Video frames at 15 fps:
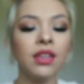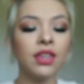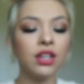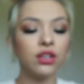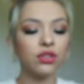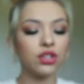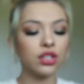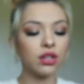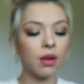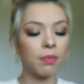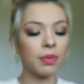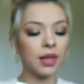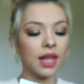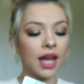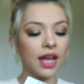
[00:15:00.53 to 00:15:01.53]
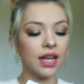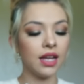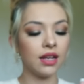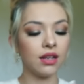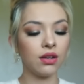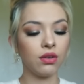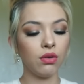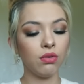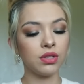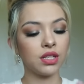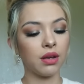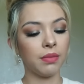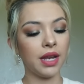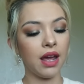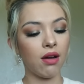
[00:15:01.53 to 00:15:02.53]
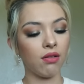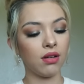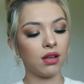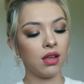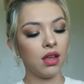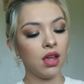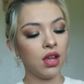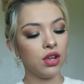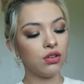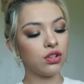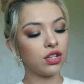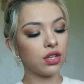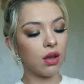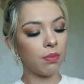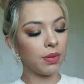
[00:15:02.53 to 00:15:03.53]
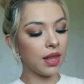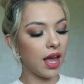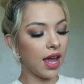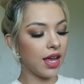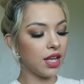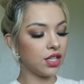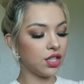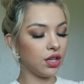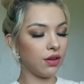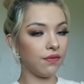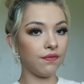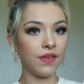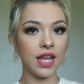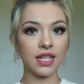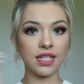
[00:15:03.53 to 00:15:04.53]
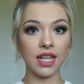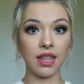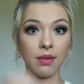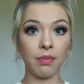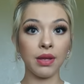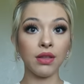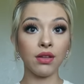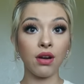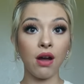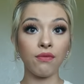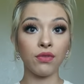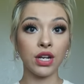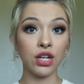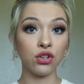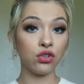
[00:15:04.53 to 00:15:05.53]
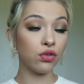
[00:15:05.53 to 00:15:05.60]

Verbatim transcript: And then you just apply it. Oh, it's coming out. You just apply it to your face and then peel it off when it